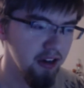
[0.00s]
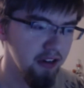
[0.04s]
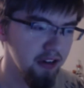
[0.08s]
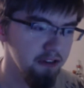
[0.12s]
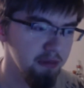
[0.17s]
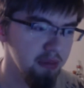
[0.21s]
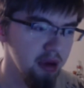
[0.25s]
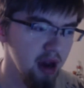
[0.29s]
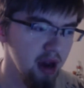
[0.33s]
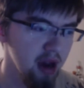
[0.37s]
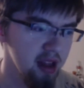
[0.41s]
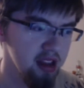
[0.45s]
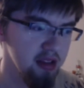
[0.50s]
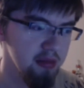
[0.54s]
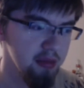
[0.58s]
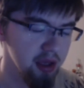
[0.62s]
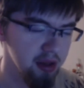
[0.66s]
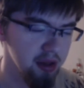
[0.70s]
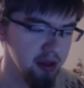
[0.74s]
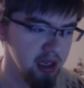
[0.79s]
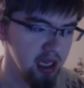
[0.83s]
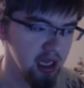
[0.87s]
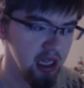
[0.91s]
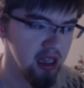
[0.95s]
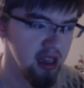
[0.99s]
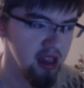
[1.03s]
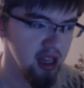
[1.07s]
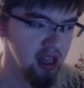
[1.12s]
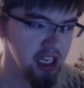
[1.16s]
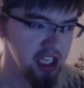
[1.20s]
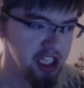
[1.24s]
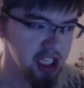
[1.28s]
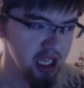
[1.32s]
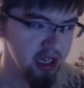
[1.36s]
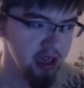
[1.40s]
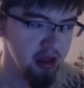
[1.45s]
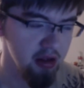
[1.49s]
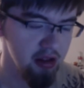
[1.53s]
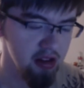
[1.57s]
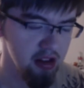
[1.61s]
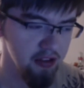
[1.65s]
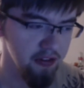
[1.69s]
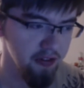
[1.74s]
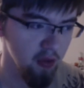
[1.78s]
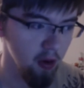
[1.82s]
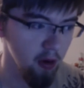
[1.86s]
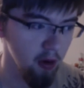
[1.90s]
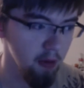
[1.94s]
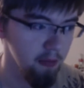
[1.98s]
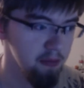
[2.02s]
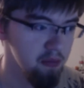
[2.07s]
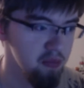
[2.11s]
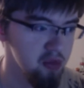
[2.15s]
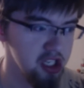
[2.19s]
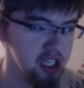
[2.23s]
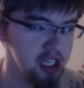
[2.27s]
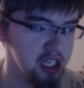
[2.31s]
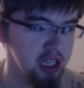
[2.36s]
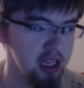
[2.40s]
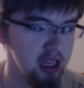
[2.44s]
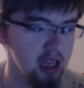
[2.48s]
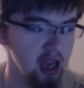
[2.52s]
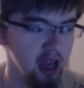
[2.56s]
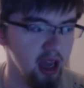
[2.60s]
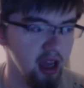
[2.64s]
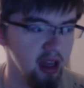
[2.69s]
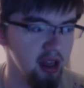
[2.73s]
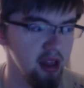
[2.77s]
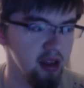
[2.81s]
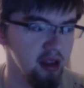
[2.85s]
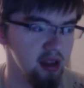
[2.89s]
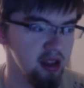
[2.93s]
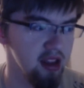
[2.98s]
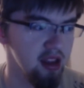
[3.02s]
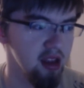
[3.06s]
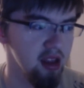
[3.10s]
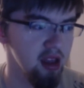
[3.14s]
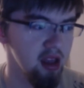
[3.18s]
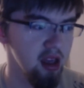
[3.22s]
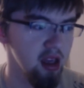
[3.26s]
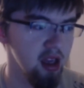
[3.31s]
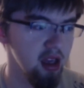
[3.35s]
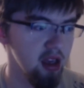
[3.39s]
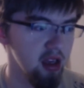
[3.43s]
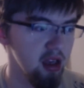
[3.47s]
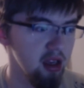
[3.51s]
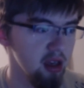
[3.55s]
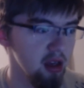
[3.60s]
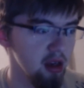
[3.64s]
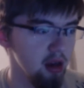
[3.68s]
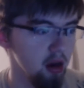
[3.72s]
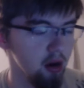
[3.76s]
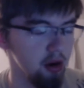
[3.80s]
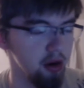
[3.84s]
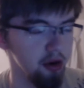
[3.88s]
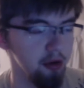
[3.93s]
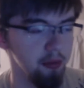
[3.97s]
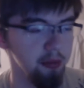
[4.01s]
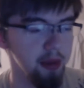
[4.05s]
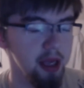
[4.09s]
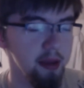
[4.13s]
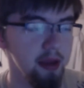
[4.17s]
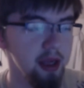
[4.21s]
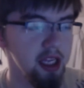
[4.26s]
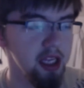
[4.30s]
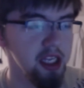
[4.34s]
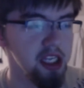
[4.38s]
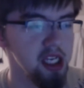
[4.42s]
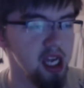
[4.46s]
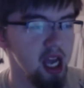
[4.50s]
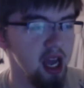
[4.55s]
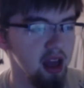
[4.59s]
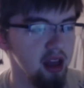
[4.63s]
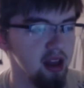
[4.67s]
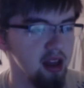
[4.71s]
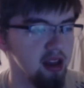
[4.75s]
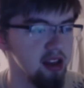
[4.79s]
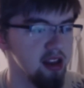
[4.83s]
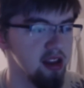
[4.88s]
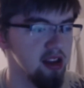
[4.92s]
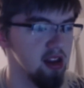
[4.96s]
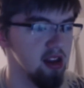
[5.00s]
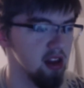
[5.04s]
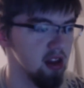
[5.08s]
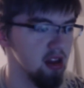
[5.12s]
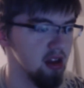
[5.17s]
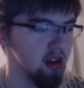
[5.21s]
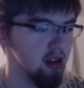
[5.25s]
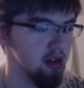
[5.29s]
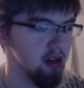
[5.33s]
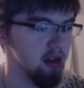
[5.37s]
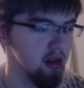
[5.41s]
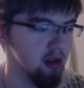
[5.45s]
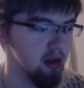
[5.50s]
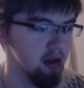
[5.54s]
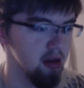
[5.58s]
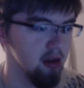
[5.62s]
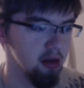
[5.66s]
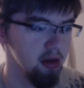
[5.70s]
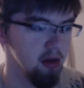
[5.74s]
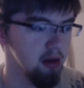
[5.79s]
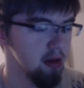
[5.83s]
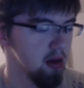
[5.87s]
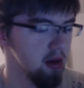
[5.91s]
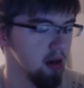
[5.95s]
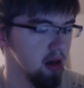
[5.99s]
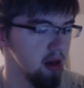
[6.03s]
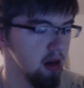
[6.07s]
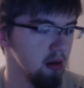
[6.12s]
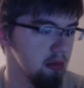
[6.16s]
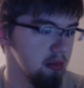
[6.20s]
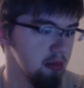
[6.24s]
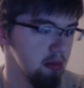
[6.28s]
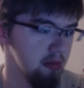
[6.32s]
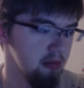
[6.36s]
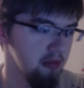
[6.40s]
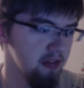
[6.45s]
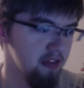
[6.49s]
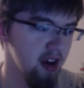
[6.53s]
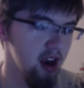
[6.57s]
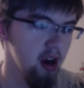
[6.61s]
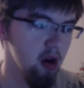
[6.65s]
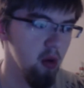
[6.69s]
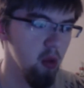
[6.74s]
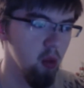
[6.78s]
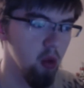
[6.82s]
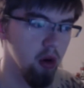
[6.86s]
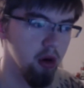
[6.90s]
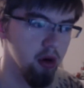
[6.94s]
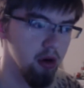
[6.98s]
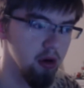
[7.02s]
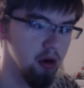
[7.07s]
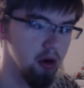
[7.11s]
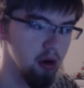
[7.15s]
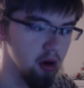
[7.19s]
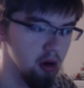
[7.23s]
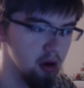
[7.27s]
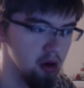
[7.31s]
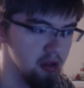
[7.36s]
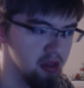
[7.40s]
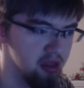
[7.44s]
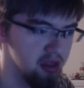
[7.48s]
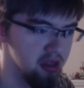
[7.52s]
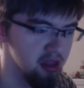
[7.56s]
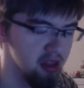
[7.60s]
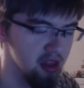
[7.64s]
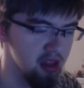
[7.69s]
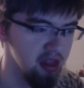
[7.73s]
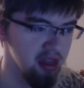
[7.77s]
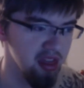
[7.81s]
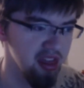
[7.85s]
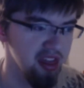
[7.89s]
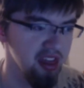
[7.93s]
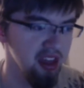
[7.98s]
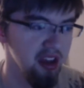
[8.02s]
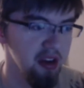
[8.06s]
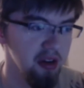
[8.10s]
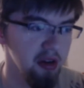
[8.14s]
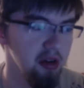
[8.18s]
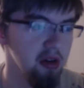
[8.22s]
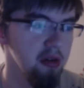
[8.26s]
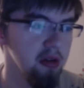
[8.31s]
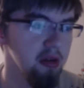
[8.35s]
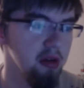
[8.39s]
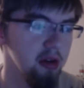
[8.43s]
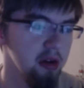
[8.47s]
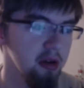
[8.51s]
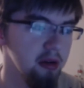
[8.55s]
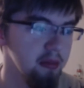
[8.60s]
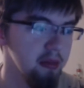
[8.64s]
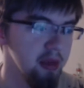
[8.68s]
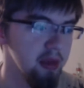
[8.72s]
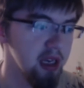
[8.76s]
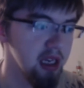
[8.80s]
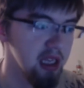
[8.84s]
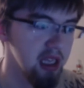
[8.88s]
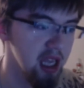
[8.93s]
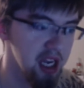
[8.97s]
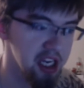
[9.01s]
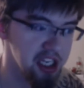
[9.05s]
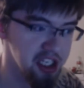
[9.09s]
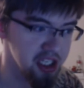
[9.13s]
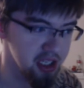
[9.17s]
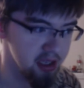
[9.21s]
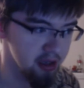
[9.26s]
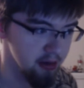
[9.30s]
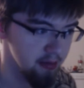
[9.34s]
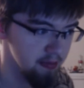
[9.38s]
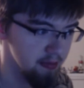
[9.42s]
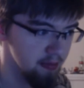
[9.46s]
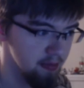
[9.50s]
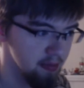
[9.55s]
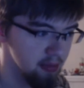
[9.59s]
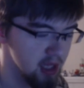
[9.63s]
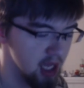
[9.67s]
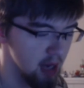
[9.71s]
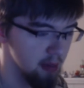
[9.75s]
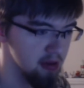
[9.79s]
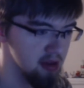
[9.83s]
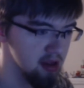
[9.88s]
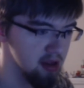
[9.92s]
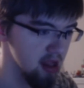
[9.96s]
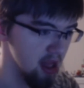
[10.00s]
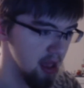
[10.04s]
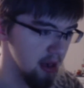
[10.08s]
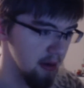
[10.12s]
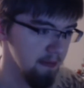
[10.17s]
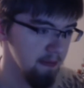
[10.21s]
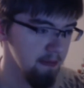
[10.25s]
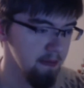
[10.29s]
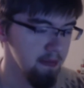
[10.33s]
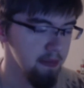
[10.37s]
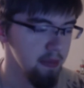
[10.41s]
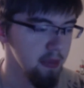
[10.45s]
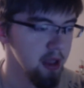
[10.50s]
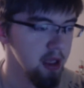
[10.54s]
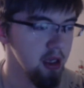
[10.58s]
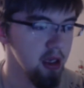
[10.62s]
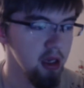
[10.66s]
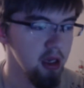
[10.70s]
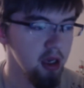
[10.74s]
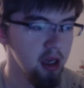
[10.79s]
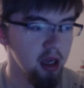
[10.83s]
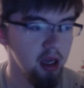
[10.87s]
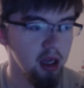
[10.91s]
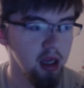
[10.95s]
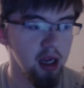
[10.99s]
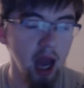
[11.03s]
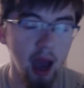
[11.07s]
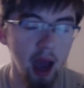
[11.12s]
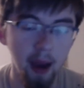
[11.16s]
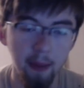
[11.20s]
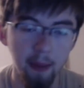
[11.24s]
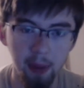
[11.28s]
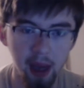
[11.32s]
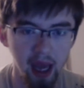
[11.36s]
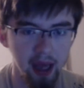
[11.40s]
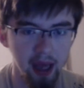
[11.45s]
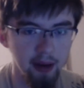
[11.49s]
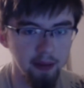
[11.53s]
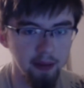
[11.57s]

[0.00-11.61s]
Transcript: possibilities that you could use it for. She has, under BB, she has fire, water, earth, and thunder mitigation, 10%. Not bad.